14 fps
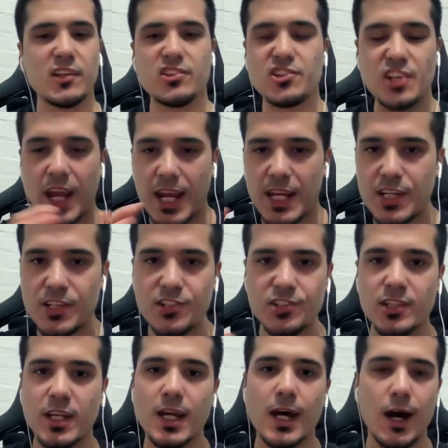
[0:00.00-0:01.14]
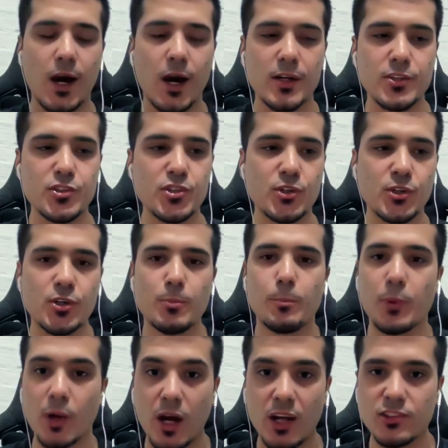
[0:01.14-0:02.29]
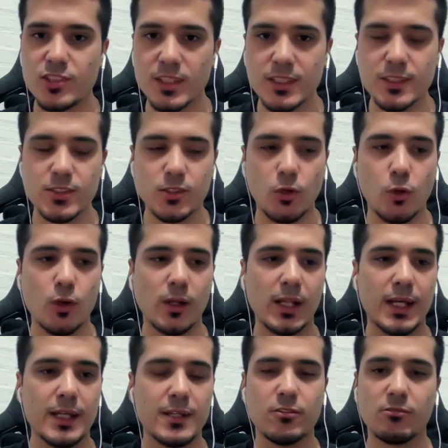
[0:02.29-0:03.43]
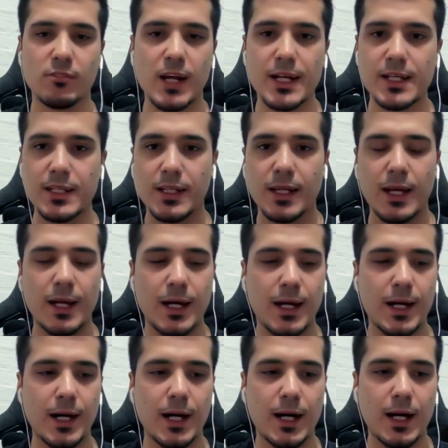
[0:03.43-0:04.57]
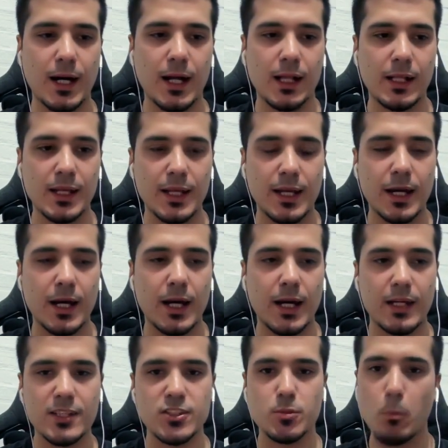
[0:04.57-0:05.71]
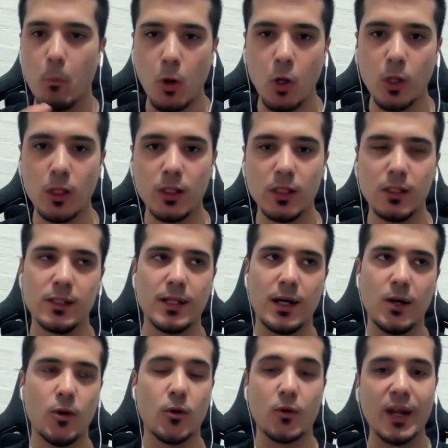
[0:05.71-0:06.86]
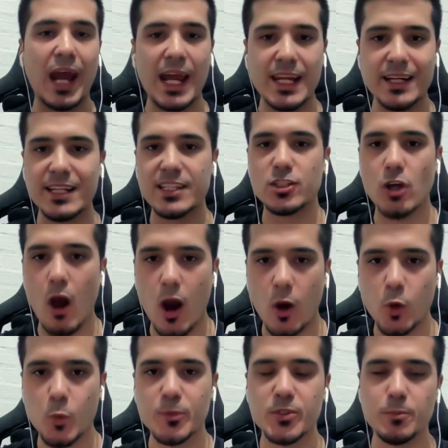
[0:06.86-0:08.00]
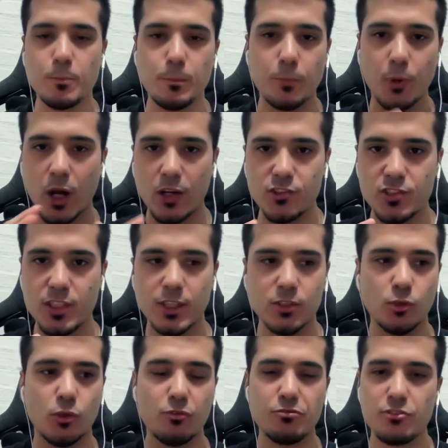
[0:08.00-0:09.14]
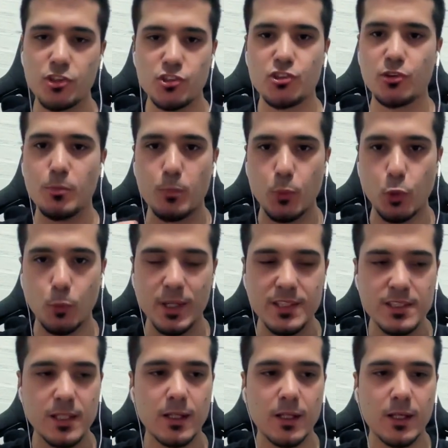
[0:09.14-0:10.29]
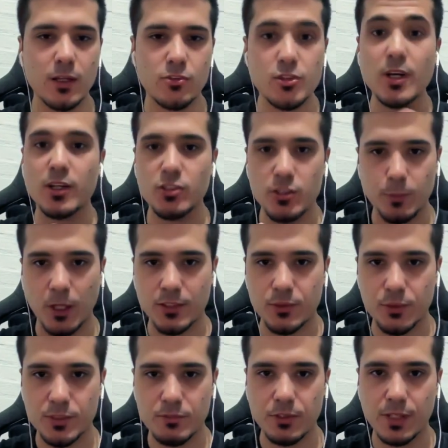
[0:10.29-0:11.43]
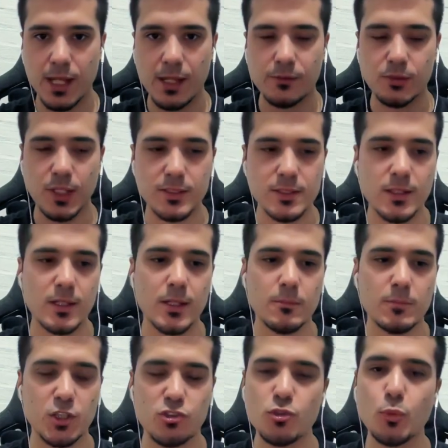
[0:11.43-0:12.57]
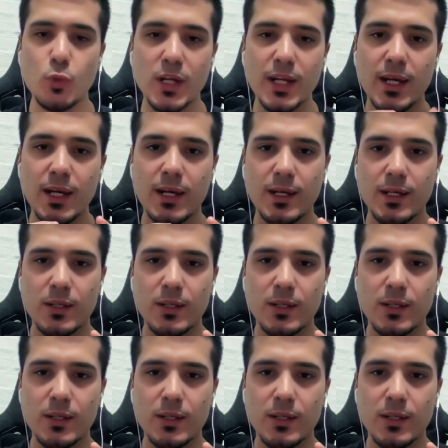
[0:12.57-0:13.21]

change on your project, or like running like a small or highly scoped project or feature improvements. You can use Postgres for that, right? Because you wanna